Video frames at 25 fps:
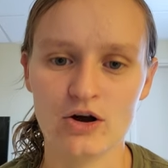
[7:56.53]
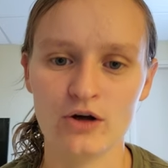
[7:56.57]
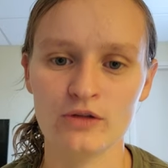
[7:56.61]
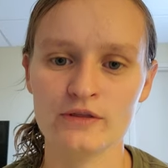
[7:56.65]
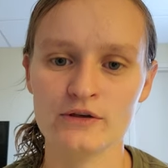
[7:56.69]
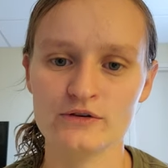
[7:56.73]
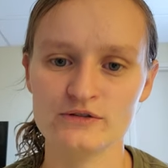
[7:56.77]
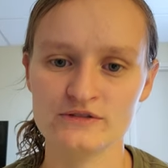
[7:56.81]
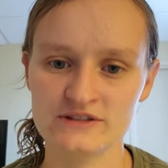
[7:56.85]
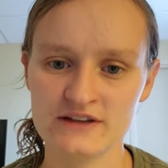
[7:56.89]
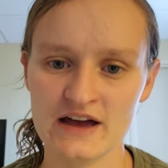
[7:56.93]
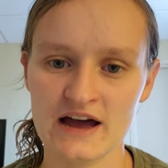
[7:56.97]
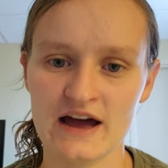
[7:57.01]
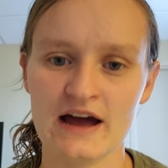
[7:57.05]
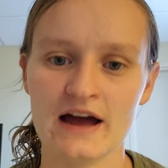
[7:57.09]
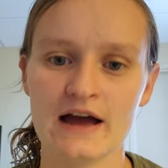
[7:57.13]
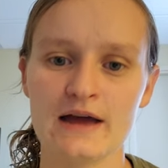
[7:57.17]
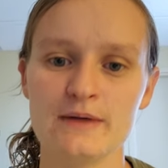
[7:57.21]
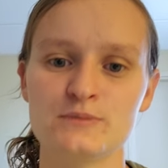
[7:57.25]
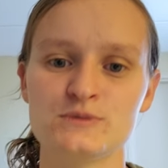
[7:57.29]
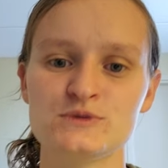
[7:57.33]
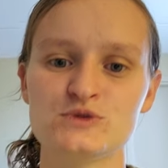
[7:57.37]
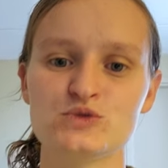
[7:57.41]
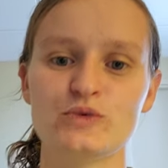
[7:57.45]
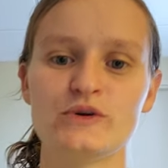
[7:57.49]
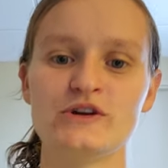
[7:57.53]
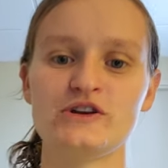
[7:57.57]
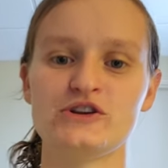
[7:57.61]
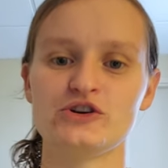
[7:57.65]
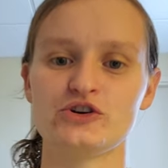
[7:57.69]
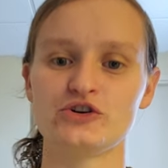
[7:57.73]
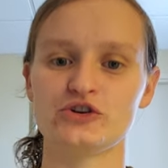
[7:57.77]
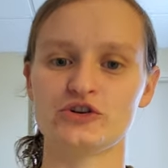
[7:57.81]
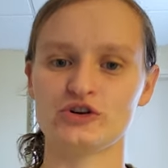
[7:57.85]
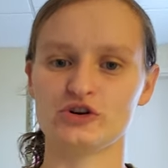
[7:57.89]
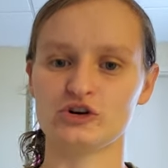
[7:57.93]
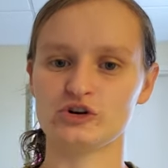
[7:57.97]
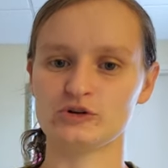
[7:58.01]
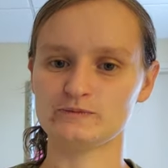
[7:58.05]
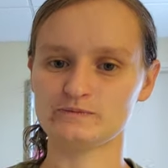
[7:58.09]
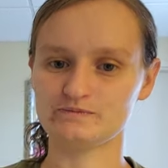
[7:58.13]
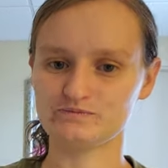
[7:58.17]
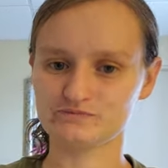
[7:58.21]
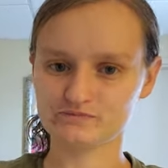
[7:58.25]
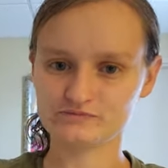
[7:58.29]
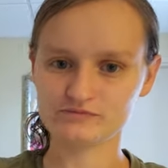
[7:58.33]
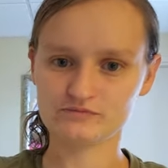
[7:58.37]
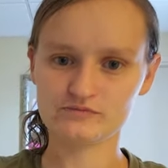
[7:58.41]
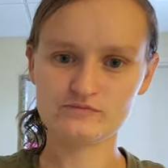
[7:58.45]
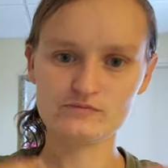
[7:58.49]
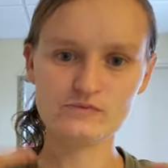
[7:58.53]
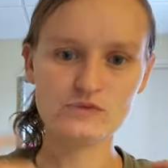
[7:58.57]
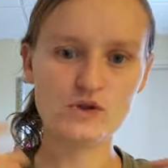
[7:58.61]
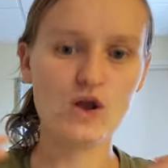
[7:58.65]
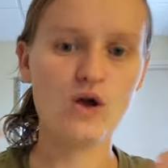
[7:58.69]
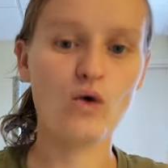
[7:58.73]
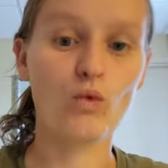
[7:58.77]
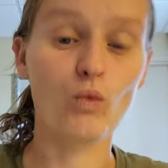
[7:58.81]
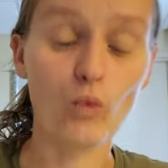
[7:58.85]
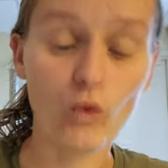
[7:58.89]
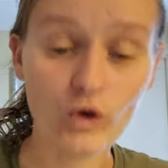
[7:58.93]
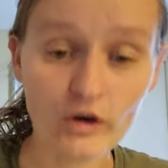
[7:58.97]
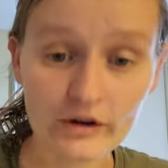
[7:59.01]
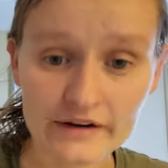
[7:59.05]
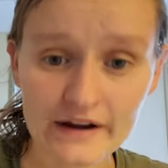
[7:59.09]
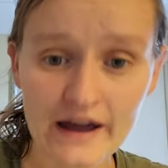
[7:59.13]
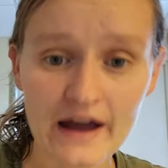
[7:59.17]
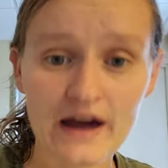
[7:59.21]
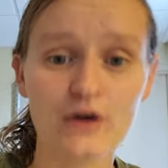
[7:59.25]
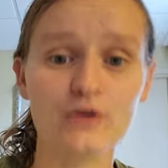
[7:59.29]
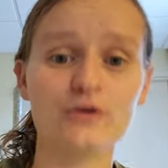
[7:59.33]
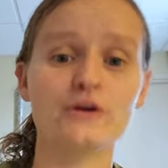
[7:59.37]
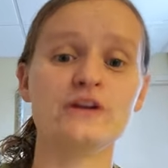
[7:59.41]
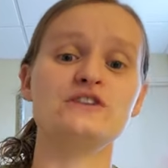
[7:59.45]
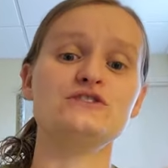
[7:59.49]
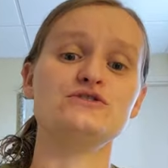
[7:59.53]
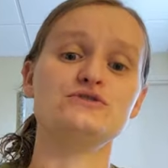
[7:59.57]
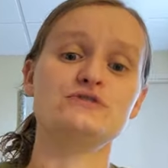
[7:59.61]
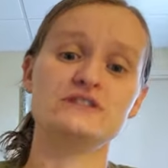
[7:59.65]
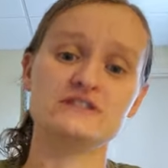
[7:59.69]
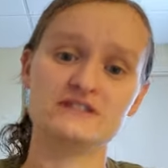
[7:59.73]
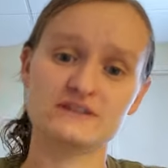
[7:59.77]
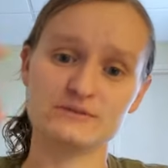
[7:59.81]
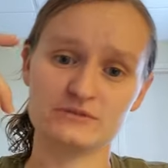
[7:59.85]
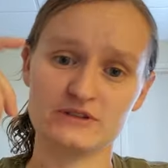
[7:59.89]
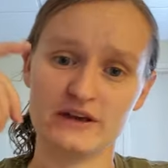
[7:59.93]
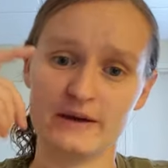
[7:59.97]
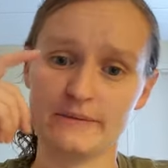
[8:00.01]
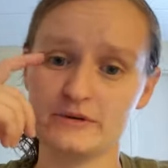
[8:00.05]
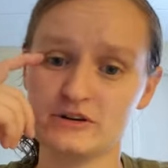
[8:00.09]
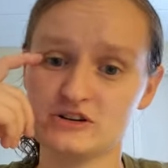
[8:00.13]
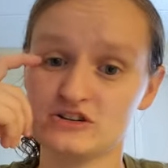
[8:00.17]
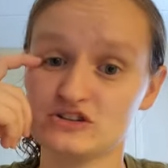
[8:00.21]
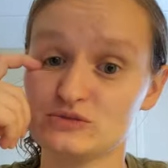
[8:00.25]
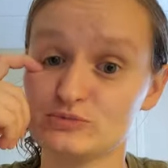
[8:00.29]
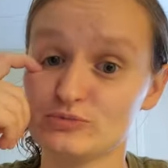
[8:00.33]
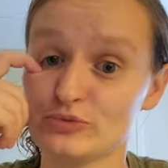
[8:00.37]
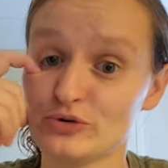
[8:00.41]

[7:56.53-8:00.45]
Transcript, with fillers: on those times when you're worn out and you need some time to just